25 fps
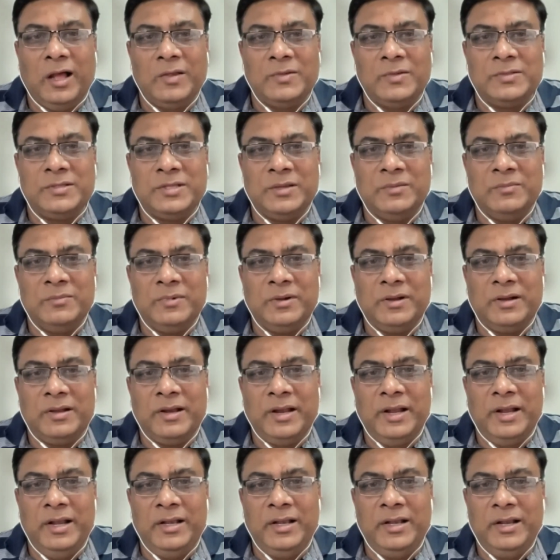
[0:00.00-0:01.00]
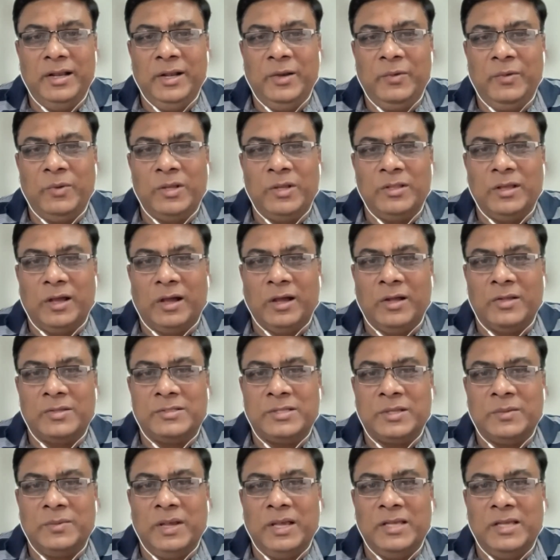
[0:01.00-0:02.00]
Awesome. Great. It was
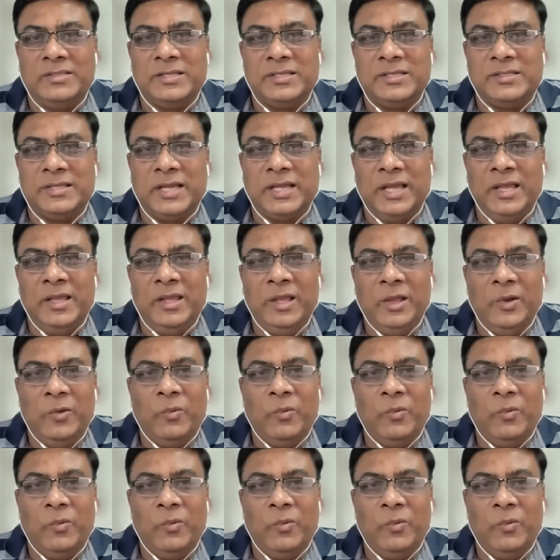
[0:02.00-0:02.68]
awesome. SSI.